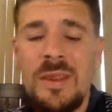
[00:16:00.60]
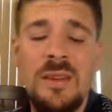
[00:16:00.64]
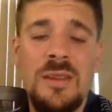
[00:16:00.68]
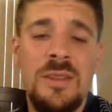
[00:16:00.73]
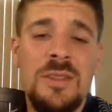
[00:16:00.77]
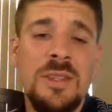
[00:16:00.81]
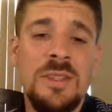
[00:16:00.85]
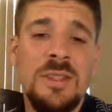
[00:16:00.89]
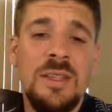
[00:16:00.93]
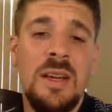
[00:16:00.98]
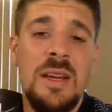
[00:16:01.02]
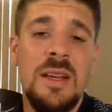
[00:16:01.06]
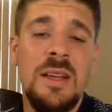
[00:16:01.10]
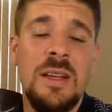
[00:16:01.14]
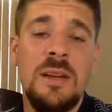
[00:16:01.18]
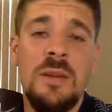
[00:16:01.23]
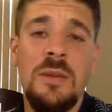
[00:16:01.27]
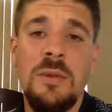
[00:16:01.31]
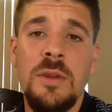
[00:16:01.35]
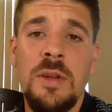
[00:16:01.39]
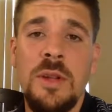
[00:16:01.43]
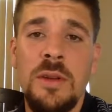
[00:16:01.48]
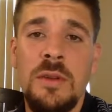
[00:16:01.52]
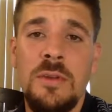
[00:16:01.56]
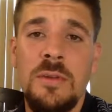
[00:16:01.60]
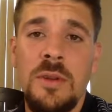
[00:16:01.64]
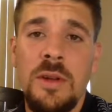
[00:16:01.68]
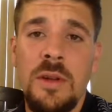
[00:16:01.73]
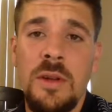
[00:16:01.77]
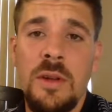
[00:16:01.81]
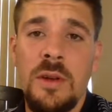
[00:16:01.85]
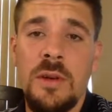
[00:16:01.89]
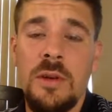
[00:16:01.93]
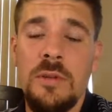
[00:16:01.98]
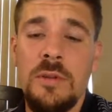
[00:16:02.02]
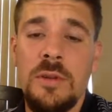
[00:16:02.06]
just gonna include it into the
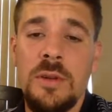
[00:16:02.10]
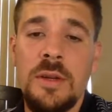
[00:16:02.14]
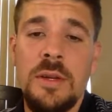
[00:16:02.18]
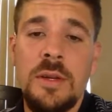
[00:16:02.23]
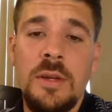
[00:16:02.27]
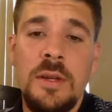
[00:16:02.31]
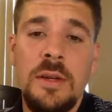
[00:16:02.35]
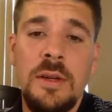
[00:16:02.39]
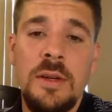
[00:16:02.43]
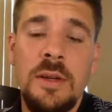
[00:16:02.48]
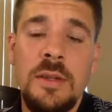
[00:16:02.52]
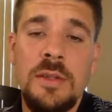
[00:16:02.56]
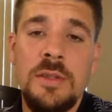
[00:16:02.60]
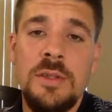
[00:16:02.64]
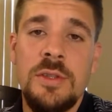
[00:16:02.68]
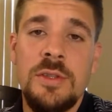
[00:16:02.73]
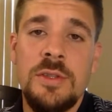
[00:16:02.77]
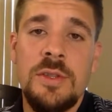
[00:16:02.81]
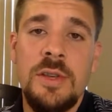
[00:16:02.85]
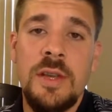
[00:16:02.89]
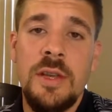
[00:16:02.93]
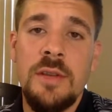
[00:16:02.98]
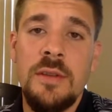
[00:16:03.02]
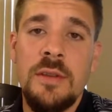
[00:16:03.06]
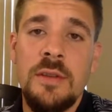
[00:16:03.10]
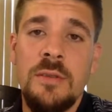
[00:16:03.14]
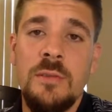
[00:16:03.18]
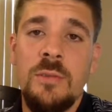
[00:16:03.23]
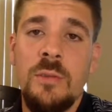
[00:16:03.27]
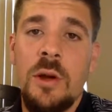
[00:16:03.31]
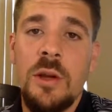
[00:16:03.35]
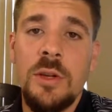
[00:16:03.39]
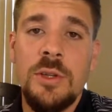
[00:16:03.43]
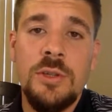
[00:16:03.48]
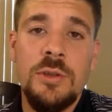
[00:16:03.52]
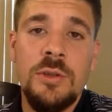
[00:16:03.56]
loan. Let's just get this
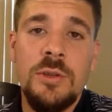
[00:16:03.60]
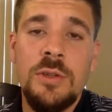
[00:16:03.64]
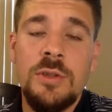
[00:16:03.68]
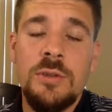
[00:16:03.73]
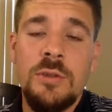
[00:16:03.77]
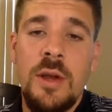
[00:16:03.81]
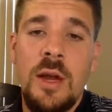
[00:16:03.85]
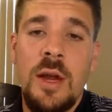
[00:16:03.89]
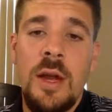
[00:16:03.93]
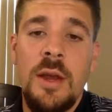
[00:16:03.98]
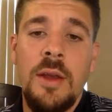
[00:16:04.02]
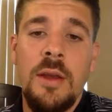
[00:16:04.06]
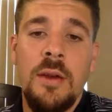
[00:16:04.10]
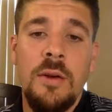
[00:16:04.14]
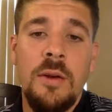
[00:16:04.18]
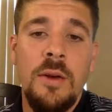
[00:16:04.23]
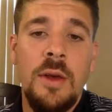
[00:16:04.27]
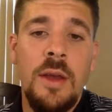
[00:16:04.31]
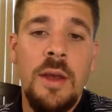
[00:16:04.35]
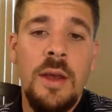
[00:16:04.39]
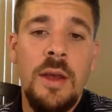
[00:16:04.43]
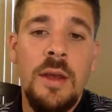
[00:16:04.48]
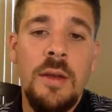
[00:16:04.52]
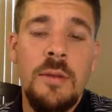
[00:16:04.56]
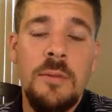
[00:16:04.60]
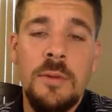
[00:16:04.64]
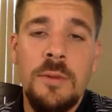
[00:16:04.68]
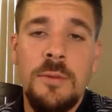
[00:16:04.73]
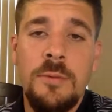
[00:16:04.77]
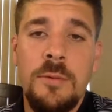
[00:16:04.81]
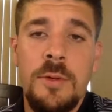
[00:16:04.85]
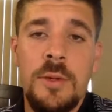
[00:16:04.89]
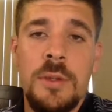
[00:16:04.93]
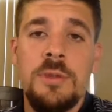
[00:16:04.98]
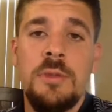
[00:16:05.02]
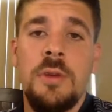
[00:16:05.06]
washer and dryer and
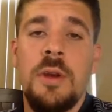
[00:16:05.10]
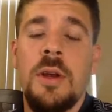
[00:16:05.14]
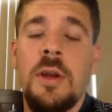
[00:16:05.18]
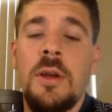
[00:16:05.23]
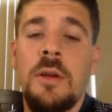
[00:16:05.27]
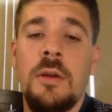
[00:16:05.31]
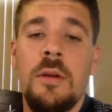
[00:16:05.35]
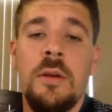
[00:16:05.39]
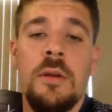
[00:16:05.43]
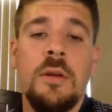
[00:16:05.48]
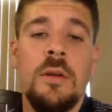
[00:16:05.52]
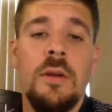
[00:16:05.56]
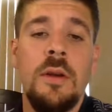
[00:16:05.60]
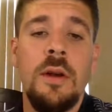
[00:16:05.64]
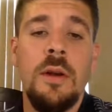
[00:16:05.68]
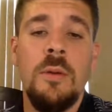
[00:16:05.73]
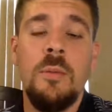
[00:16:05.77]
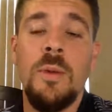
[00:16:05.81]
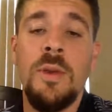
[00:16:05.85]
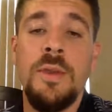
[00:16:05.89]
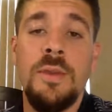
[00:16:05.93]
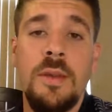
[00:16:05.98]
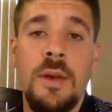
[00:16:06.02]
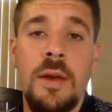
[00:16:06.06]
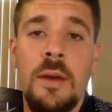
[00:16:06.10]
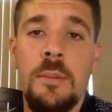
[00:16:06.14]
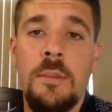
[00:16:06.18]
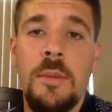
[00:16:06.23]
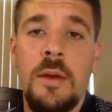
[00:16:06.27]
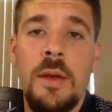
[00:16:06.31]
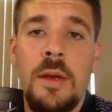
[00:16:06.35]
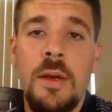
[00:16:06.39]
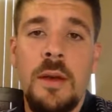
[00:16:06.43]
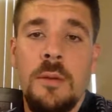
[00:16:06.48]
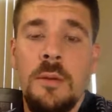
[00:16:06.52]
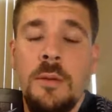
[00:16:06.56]
refrigerator with them.
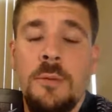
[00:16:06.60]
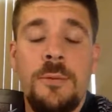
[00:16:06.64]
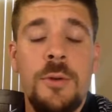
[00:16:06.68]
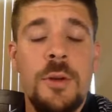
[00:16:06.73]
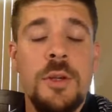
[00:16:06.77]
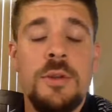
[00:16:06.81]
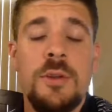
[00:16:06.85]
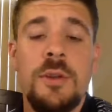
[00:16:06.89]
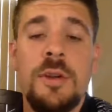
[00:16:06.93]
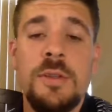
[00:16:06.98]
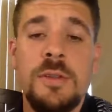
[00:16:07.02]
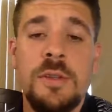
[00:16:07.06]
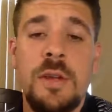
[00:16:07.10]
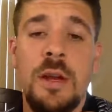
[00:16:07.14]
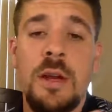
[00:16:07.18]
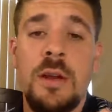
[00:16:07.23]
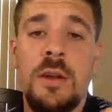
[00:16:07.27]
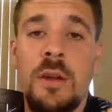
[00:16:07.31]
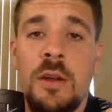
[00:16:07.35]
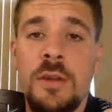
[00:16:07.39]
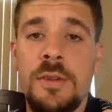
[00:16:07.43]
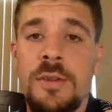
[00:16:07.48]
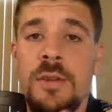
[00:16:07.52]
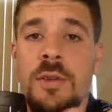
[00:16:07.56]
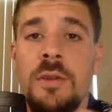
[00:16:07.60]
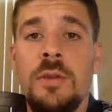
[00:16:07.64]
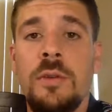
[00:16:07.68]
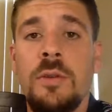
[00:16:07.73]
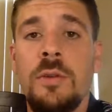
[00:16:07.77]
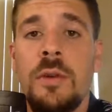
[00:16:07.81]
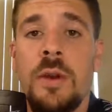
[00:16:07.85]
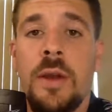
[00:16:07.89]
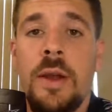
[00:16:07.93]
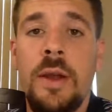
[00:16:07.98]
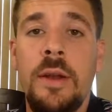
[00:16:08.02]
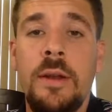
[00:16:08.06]
Refrigerator is gonna cost you
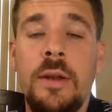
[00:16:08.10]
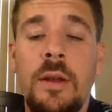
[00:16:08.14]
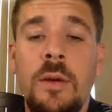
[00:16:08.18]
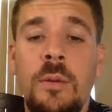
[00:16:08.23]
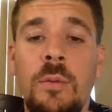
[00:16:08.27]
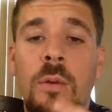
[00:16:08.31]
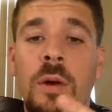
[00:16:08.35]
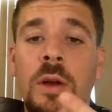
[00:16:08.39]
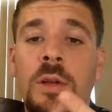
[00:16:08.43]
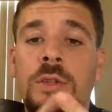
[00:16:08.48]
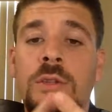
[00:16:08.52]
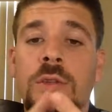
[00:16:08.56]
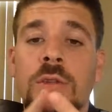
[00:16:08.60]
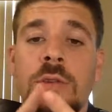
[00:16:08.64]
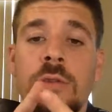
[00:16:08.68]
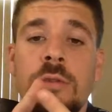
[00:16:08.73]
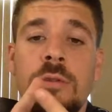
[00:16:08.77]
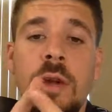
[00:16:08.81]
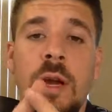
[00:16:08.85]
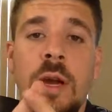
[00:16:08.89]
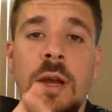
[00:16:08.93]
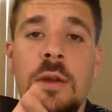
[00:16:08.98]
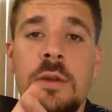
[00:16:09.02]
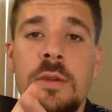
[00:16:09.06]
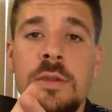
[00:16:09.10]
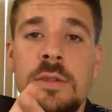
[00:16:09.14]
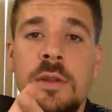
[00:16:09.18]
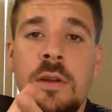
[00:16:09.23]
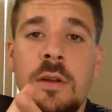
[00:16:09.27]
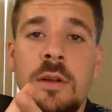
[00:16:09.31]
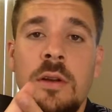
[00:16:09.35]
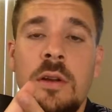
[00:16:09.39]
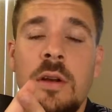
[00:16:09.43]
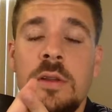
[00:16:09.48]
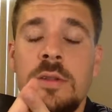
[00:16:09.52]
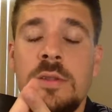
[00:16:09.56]
$2,000. Washer and dryer is
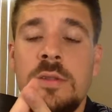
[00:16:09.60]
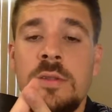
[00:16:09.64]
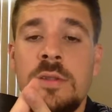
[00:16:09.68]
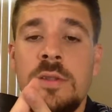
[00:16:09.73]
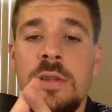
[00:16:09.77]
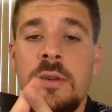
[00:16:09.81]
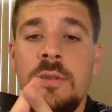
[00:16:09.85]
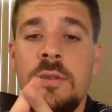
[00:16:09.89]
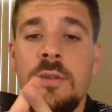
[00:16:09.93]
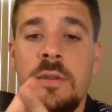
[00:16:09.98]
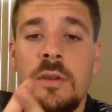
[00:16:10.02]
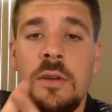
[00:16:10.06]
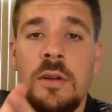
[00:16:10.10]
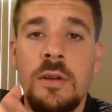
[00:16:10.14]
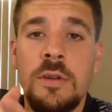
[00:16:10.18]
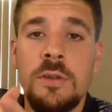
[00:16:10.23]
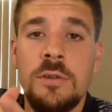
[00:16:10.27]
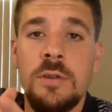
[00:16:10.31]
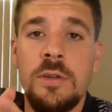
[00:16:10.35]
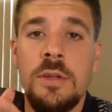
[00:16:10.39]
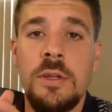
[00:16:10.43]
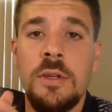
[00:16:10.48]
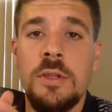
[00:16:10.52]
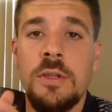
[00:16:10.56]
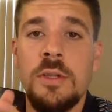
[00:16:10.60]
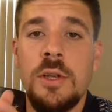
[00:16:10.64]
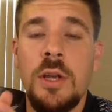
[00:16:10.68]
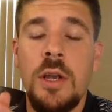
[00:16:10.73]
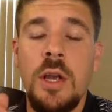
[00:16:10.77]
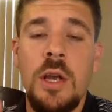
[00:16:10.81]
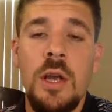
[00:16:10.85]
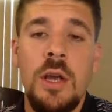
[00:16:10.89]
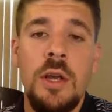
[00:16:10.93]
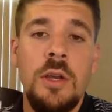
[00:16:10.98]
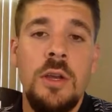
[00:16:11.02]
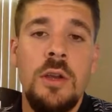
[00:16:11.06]
gonna cost you $1,700 each.
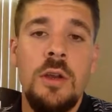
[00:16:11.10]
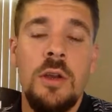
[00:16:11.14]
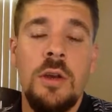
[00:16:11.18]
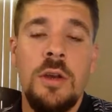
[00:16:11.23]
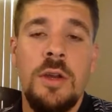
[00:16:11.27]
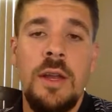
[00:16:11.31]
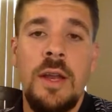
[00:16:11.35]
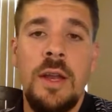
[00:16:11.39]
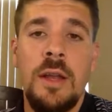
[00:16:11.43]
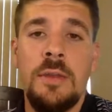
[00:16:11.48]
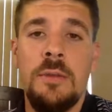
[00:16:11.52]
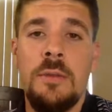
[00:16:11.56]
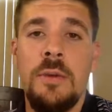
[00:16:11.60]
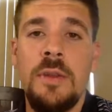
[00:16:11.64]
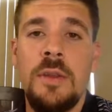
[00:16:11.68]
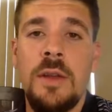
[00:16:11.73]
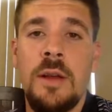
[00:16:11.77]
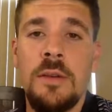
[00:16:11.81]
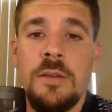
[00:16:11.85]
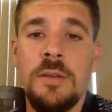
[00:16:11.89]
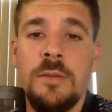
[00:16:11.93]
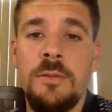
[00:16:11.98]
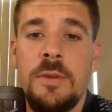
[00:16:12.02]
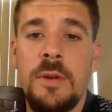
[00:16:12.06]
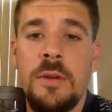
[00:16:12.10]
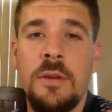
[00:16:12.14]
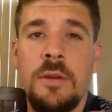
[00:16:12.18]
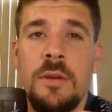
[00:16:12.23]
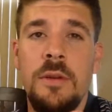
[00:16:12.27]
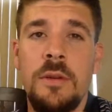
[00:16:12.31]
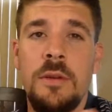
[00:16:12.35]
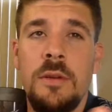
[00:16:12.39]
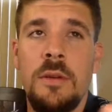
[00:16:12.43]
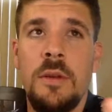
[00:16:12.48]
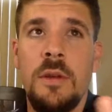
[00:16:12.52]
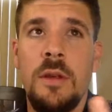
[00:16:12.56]
You're looking at
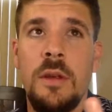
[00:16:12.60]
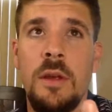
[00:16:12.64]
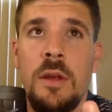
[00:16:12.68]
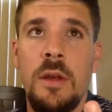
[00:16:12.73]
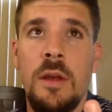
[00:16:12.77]
$3,000.